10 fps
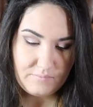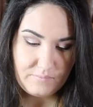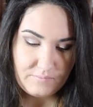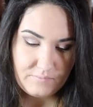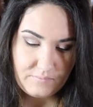
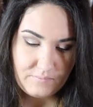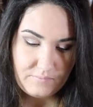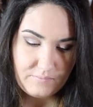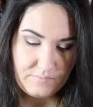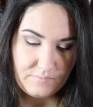
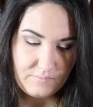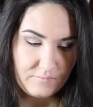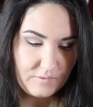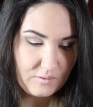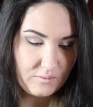
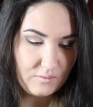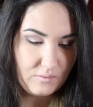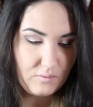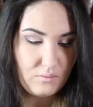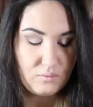
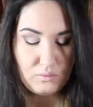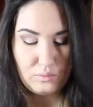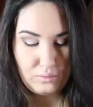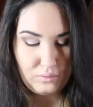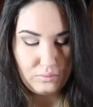
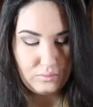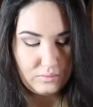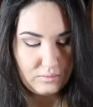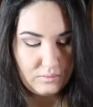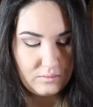
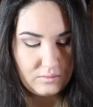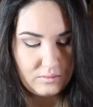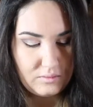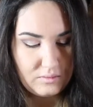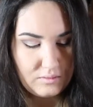
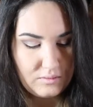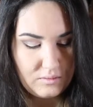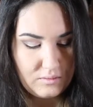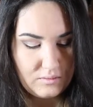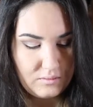
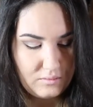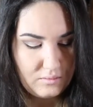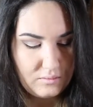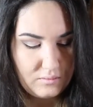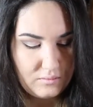
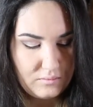Nobody speaks.